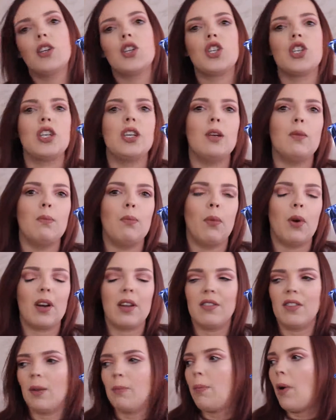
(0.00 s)
cheap, what
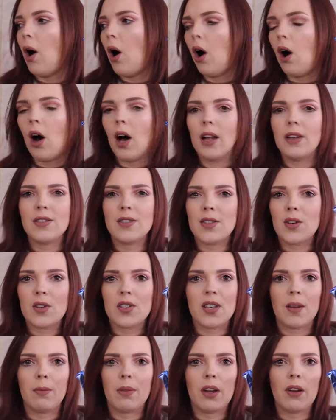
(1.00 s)
is it, Pond's or
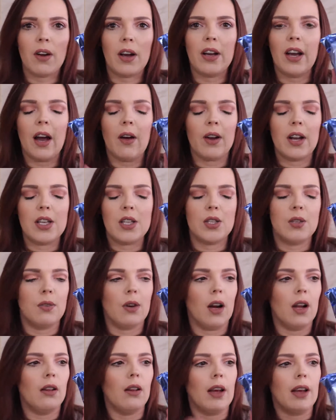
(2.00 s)
something right now, and I do
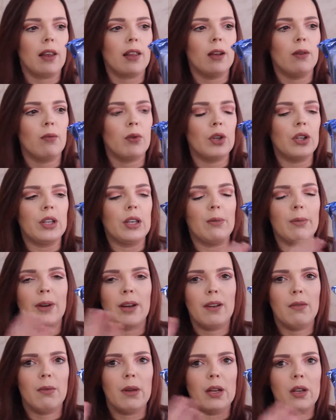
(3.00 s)
not like them really, but
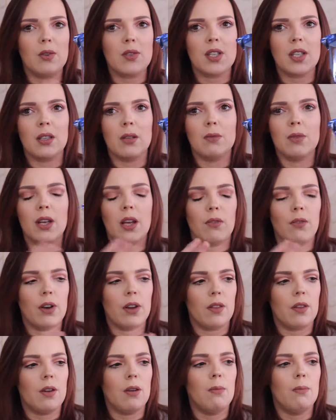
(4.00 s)
I've been using them to get
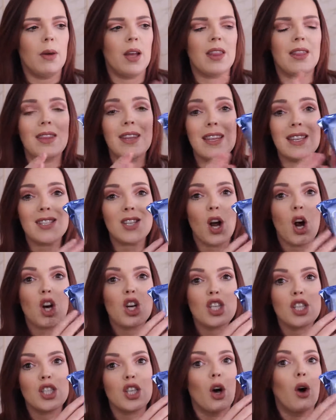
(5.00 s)
rid of them, but these are
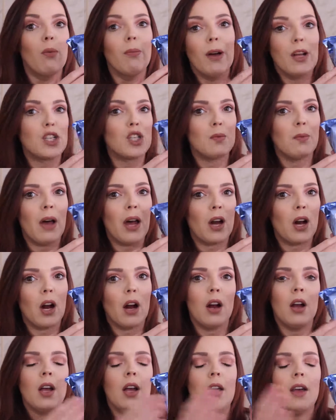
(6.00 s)
so much
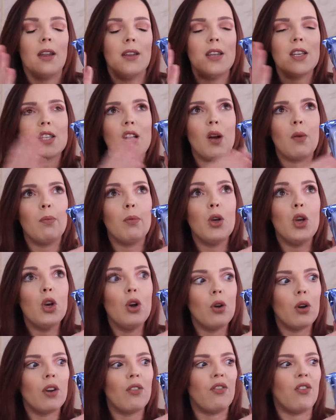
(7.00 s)
better. These are
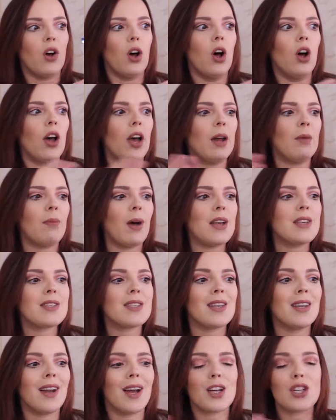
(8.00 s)
beautiful, and my
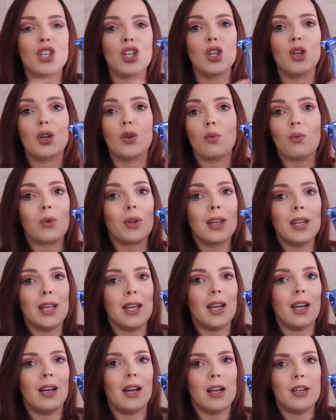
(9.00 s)
skin actually looked
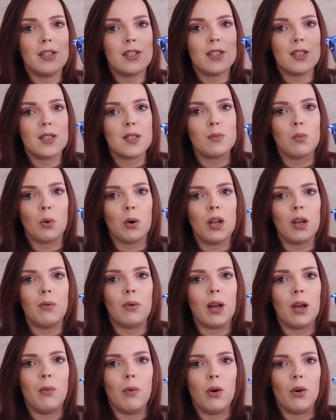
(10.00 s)
really nice this morning
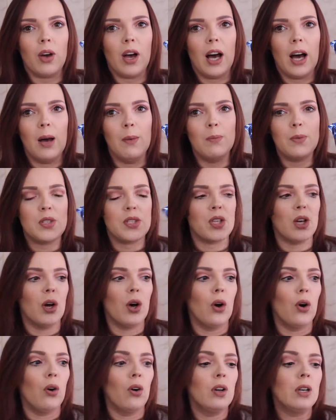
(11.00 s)
when I woke up,
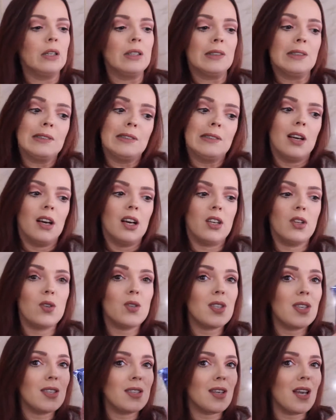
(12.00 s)
so I
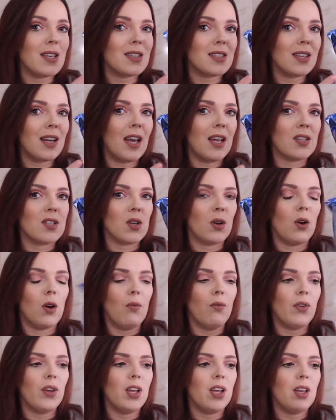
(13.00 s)
used these last night, so
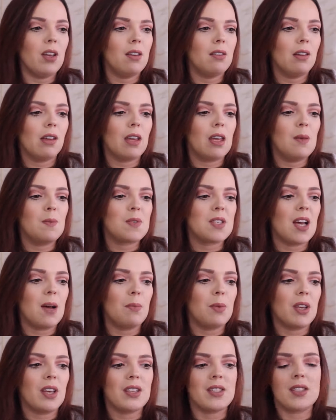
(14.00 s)
hopefully it keeps
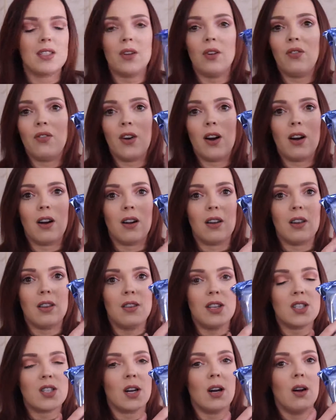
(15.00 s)
up because so far
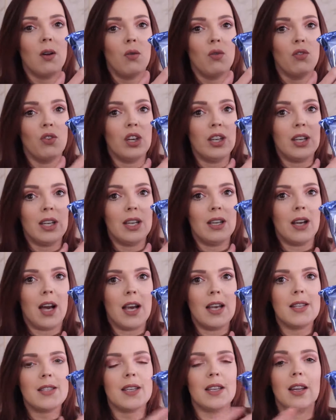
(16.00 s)
these are really
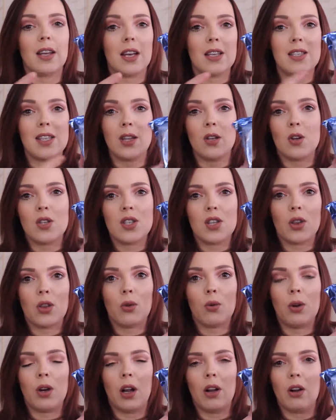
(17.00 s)
nice. And like I said, there is a
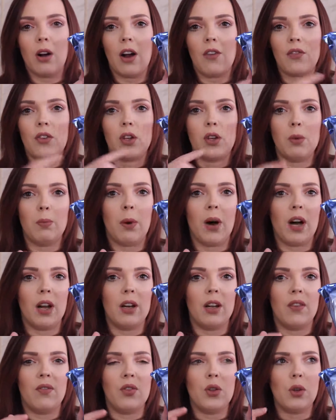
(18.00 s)
$3 off
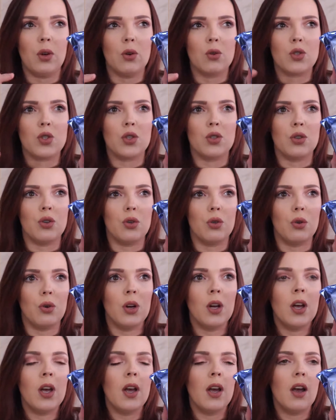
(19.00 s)
coupon if you go
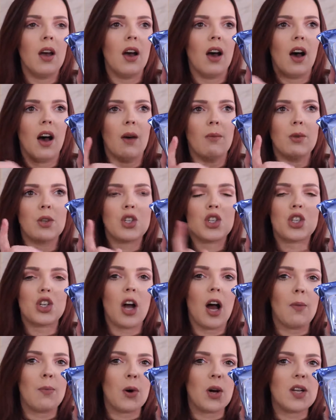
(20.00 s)
to um,
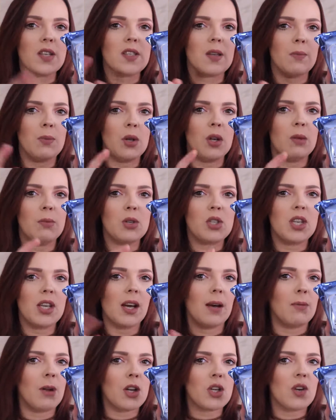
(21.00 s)
Shoppers Beauty
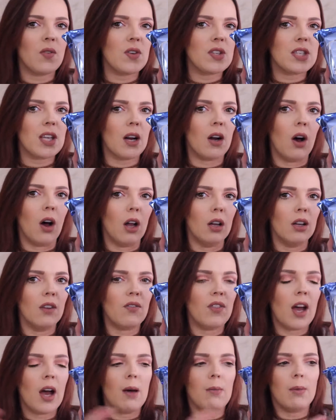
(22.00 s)
Boutique. I'm not sure if it's at all
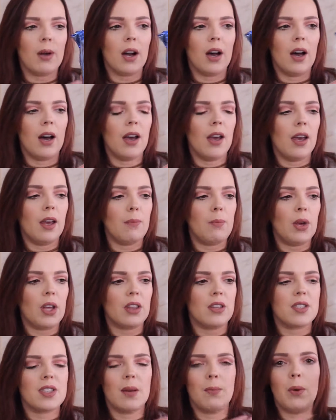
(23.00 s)
of them, but I
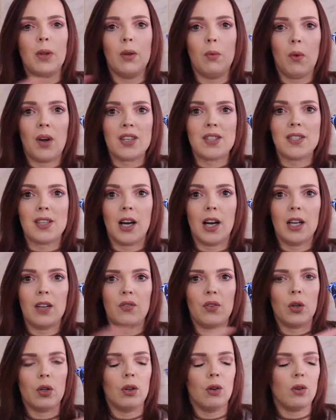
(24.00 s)
picked this up on the west side
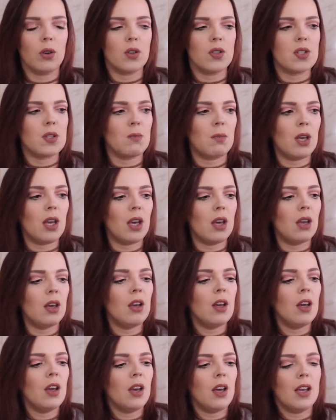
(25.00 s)
if you're local to
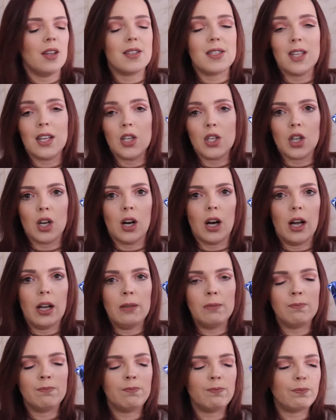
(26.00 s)
me in St.
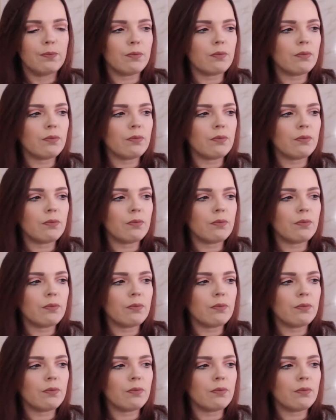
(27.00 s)
John.